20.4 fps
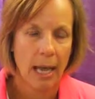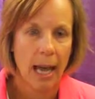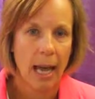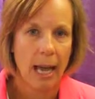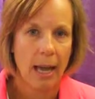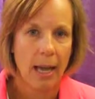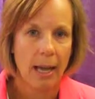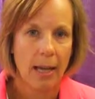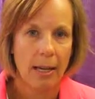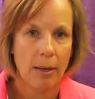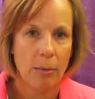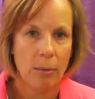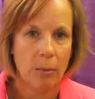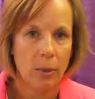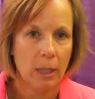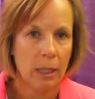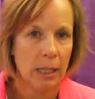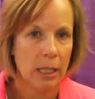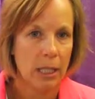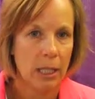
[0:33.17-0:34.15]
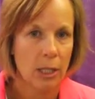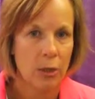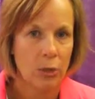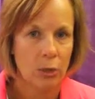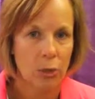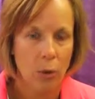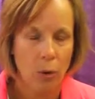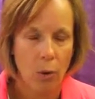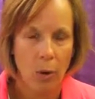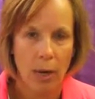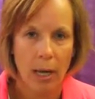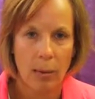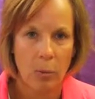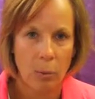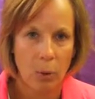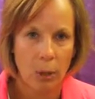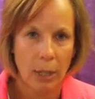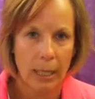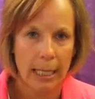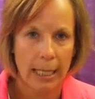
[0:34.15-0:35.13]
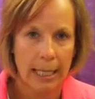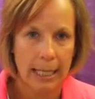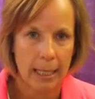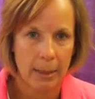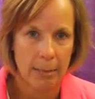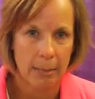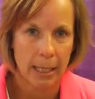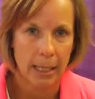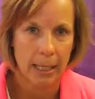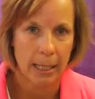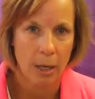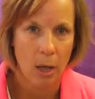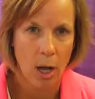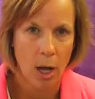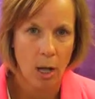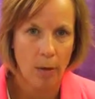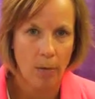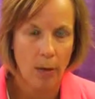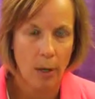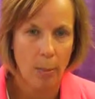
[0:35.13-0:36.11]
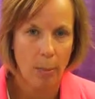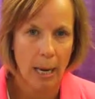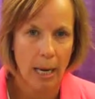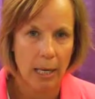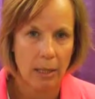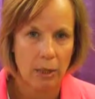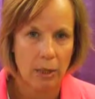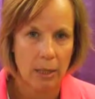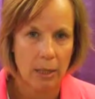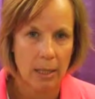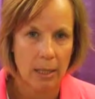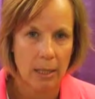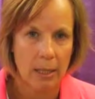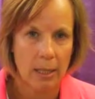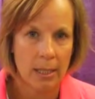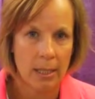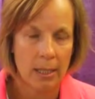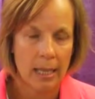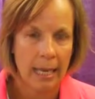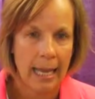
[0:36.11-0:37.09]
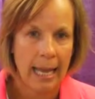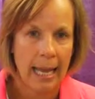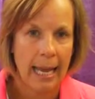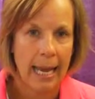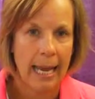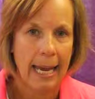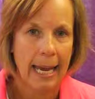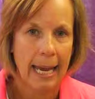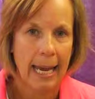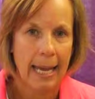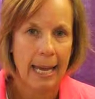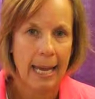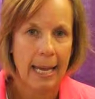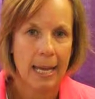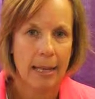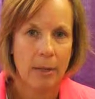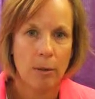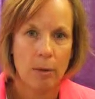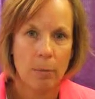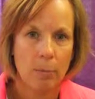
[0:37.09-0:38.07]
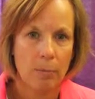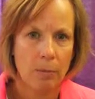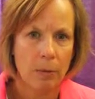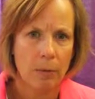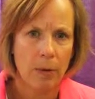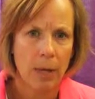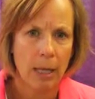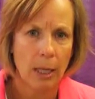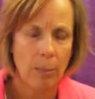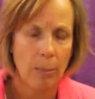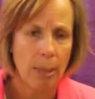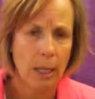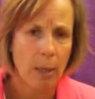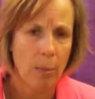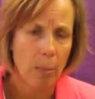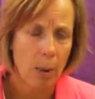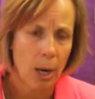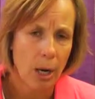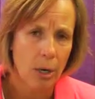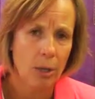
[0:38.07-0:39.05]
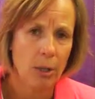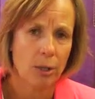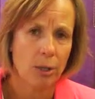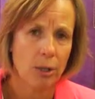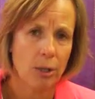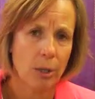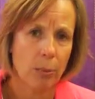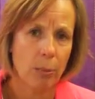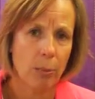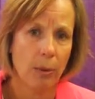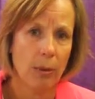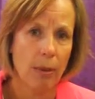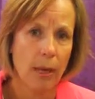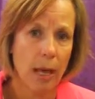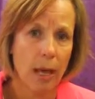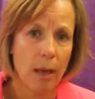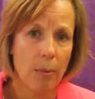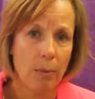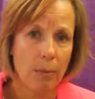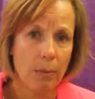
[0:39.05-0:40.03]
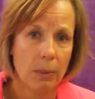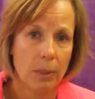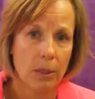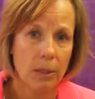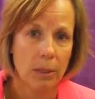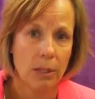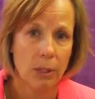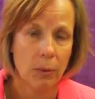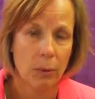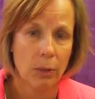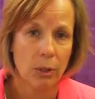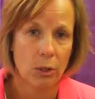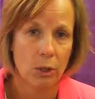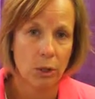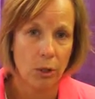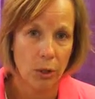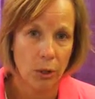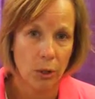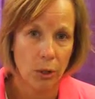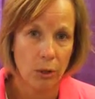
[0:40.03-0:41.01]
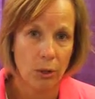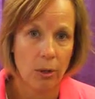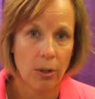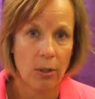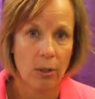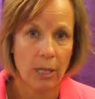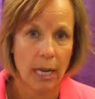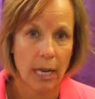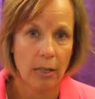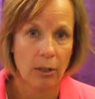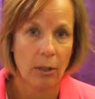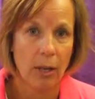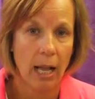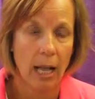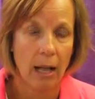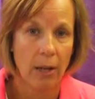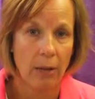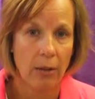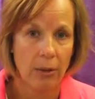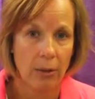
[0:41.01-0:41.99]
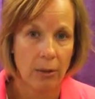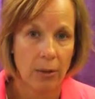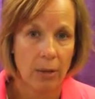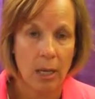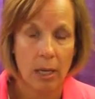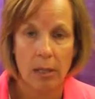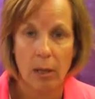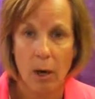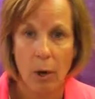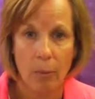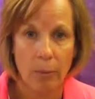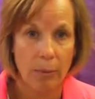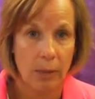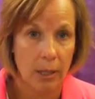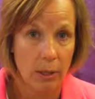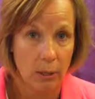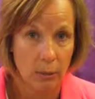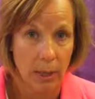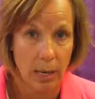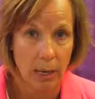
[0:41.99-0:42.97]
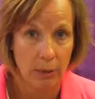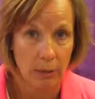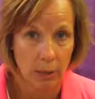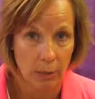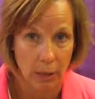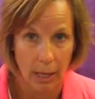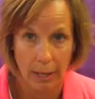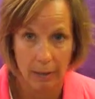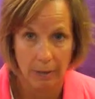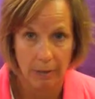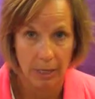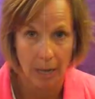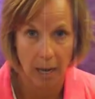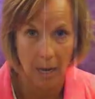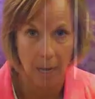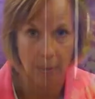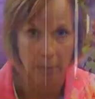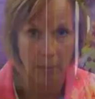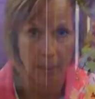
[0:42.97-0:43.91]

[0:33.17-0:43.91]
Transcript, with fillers: I really enjoy working and meeting all of our patients and developing a partnership with them to ensure their dental health, hopefully throughout their lifetime.